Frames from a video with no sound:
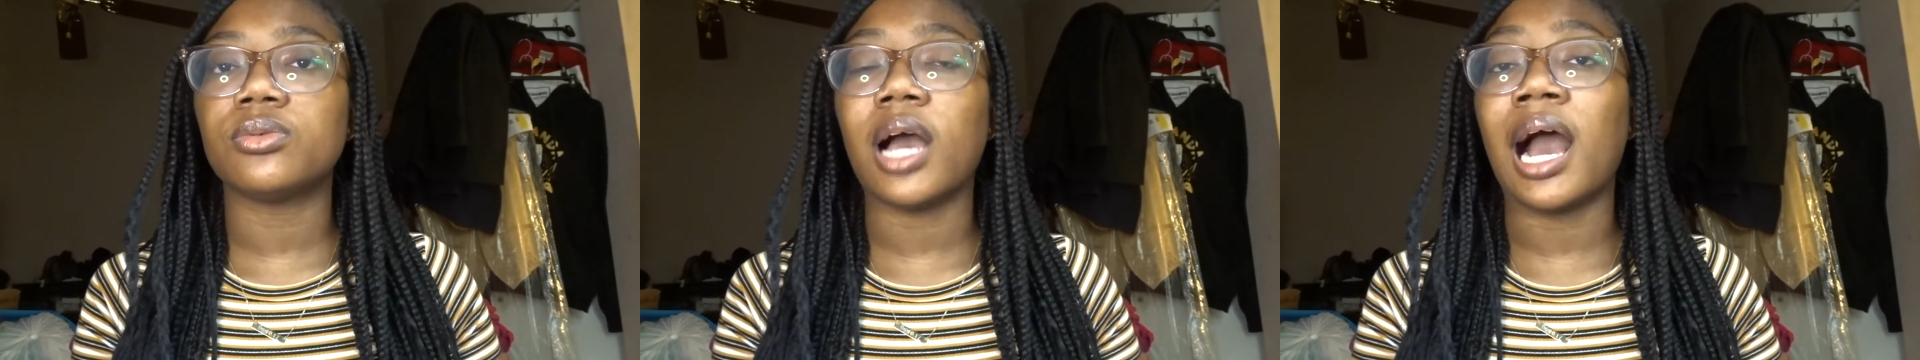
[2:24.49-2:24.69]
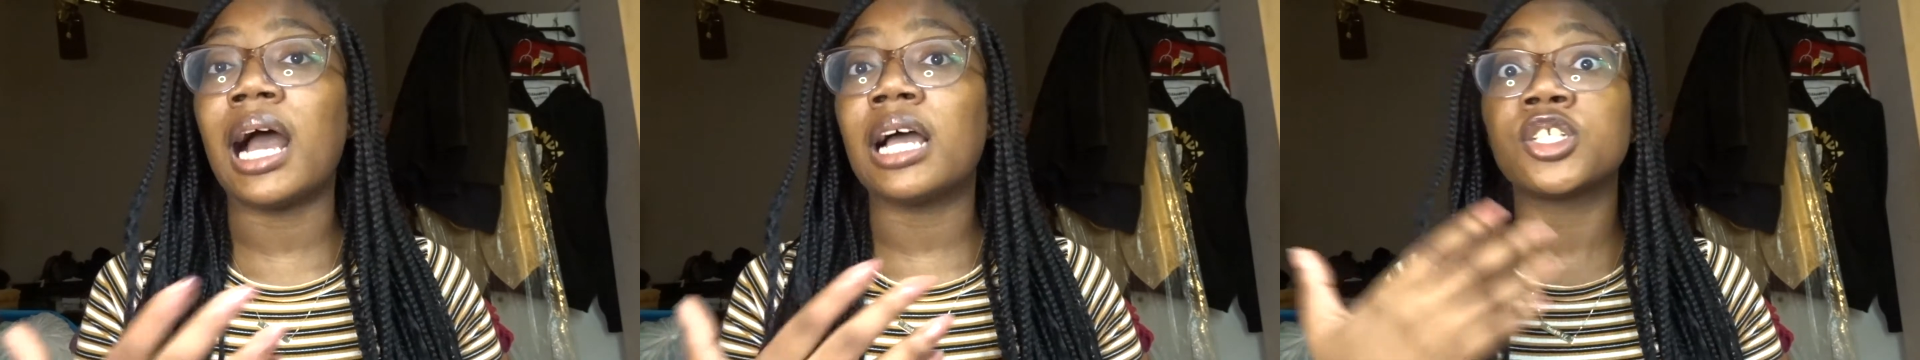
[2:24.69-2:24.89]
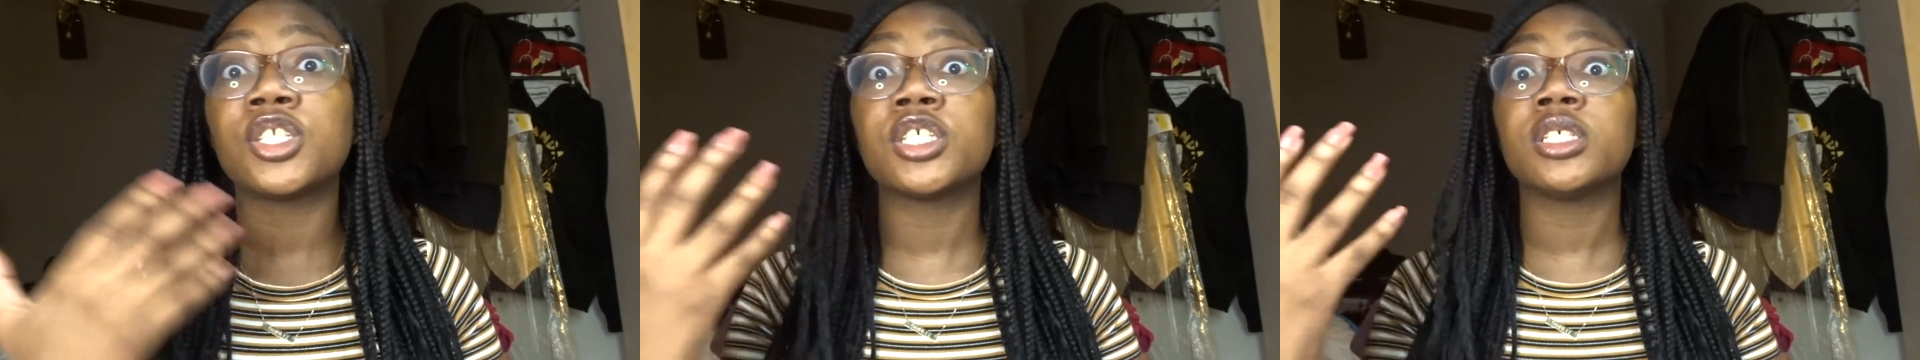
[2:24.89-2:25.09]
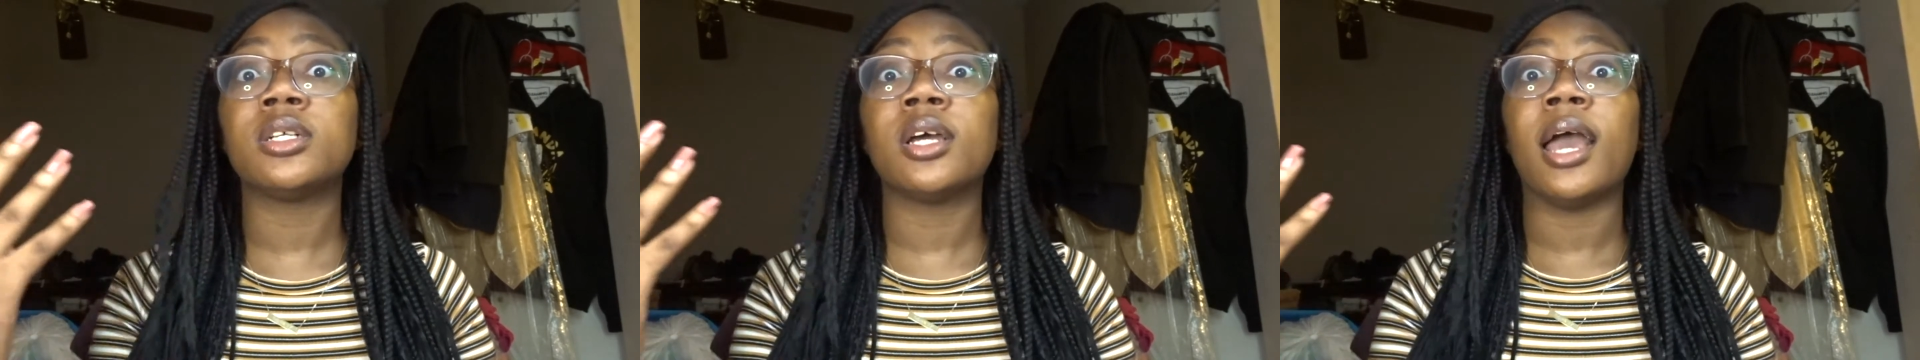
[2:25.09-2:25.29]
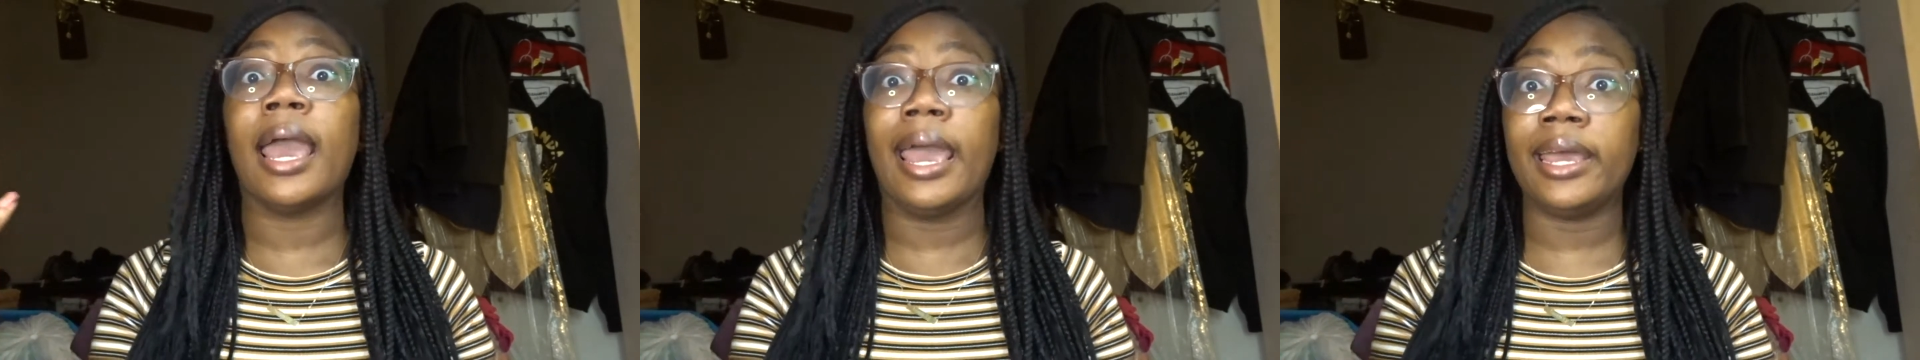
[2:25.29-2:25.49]
I should
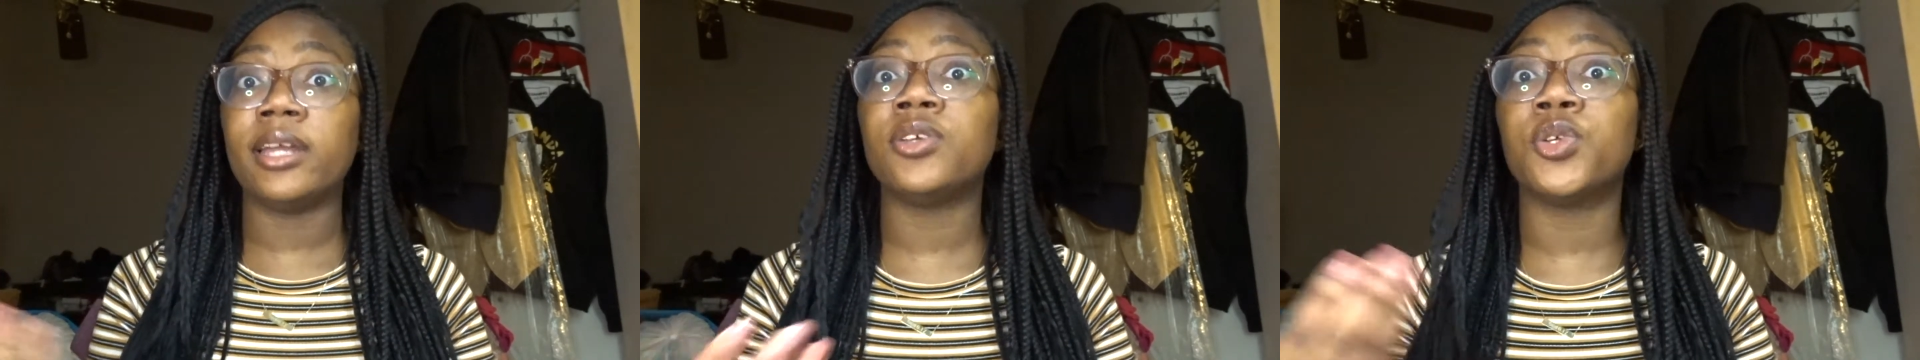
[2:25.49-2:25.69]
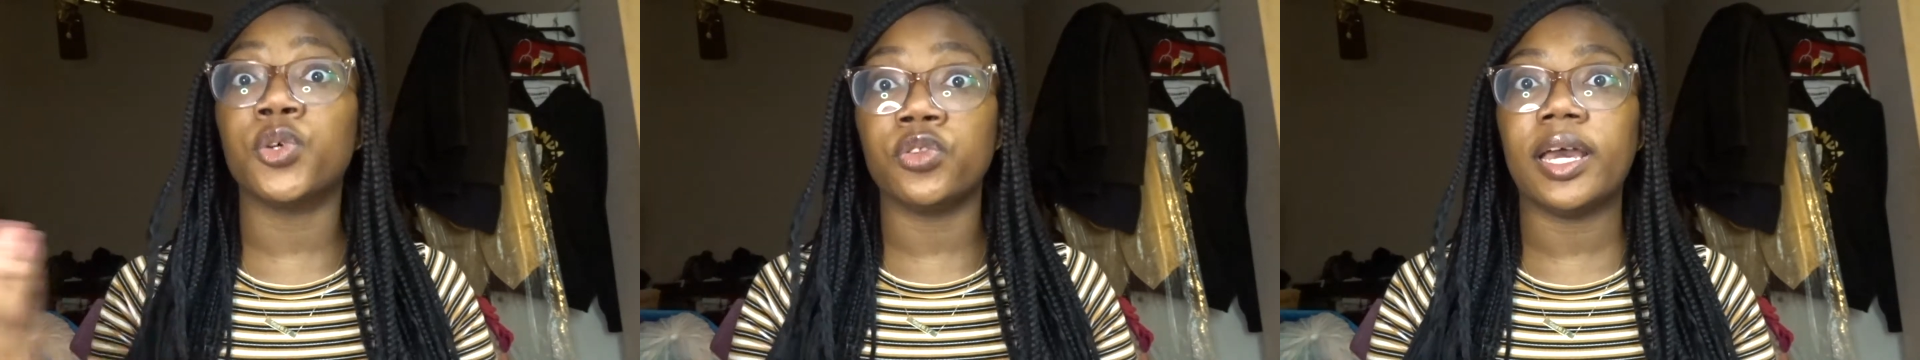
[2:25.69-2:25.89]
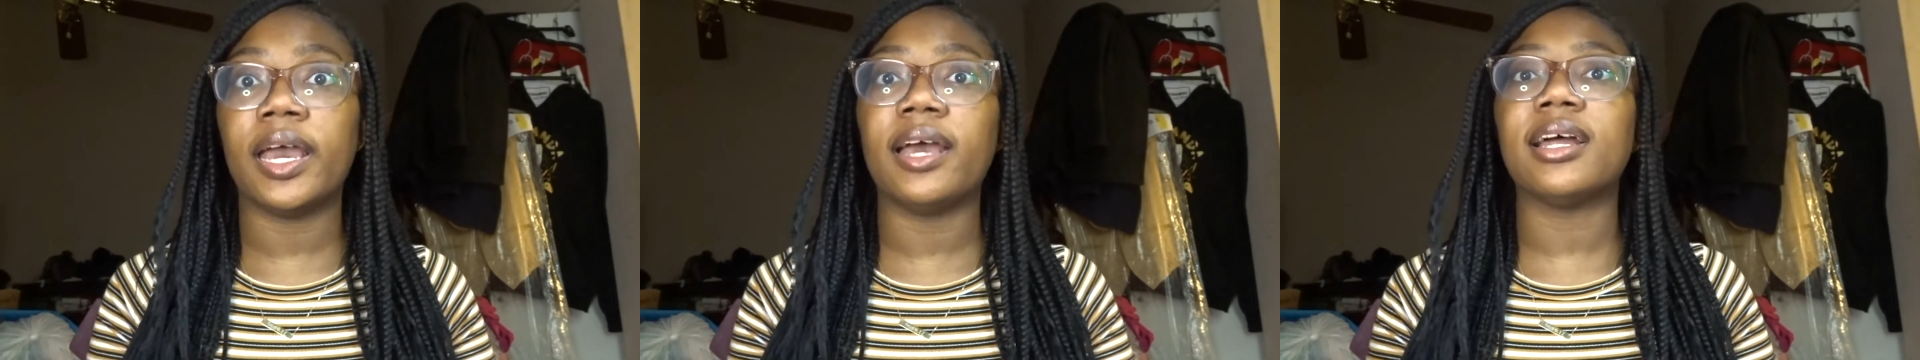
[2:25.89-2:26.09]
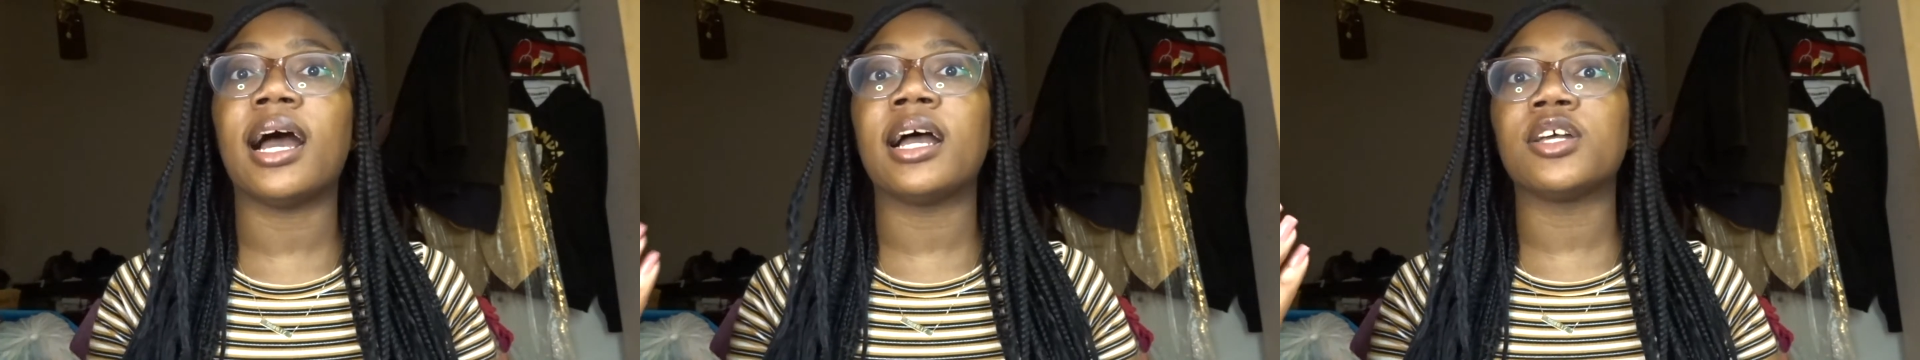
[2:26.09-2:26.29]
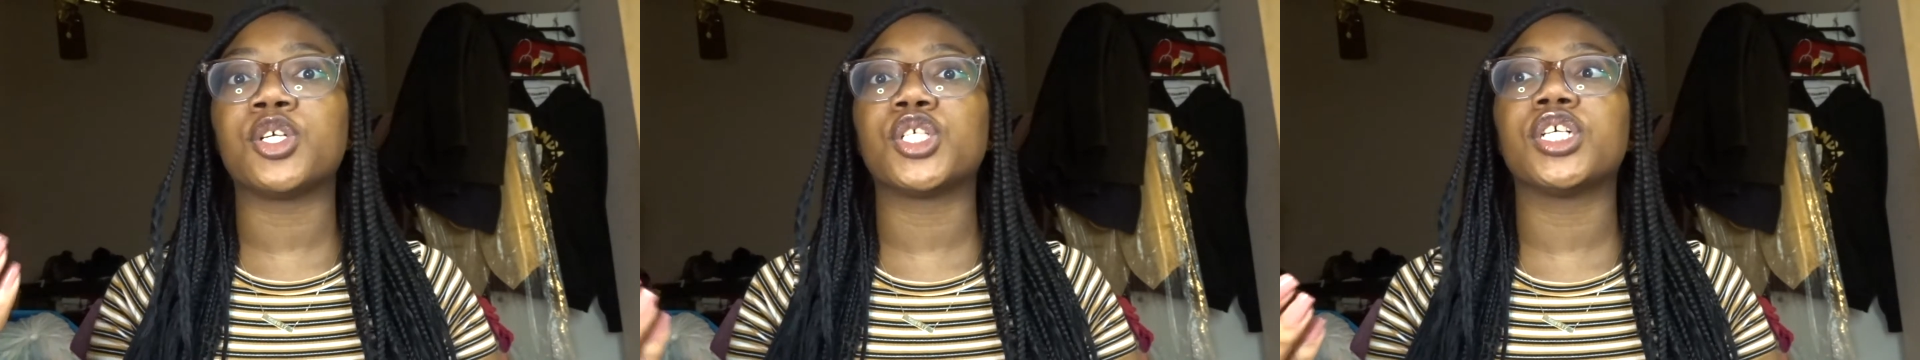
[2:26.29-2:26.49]
handle that. I
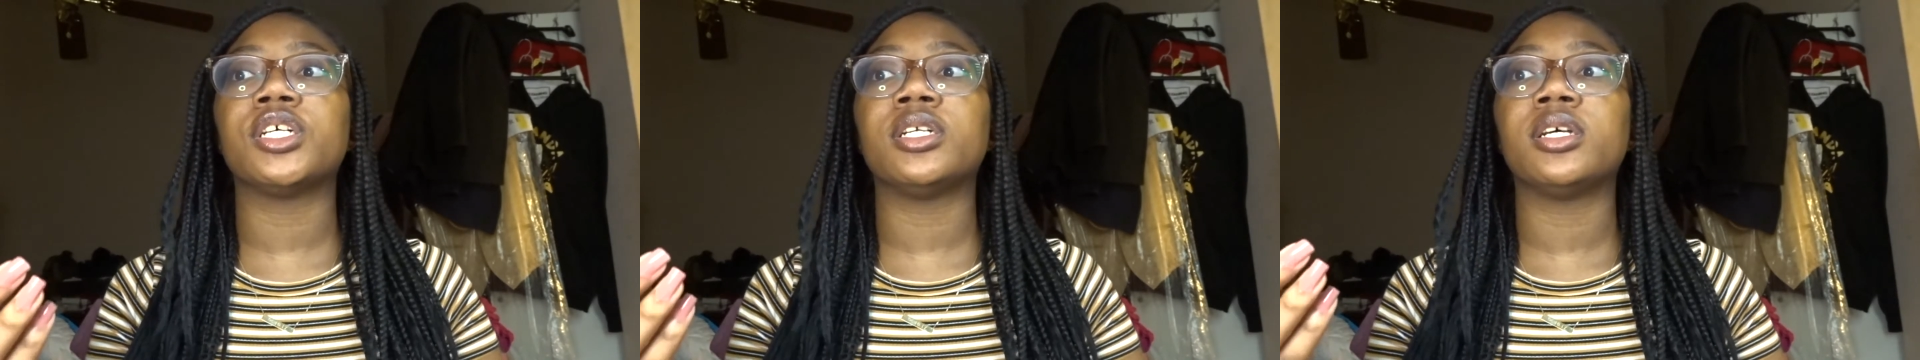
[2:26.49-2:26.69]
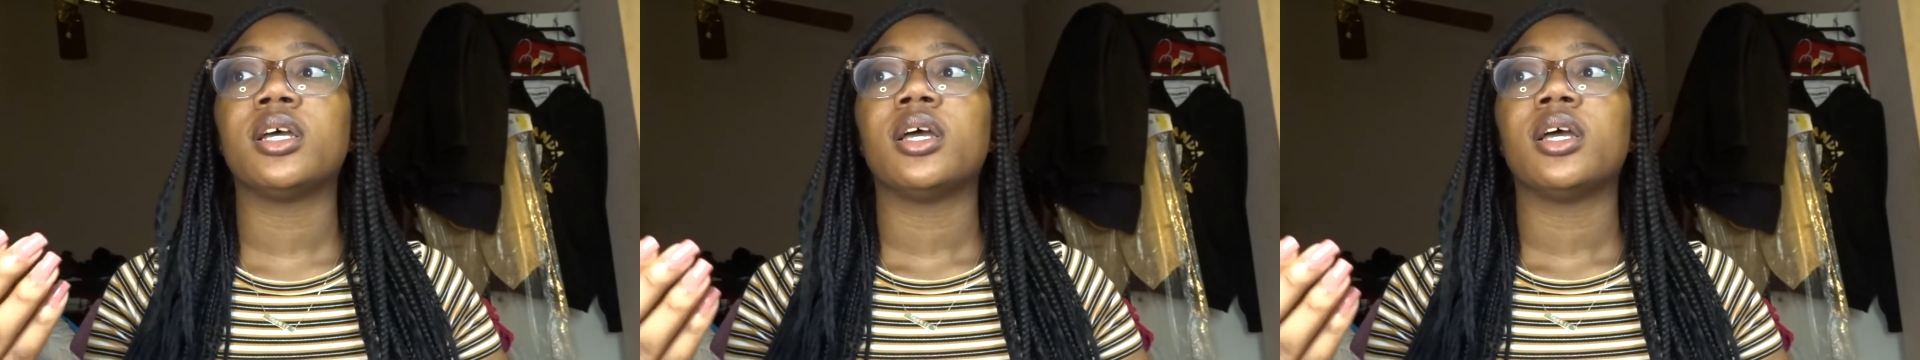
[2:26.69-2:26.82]
should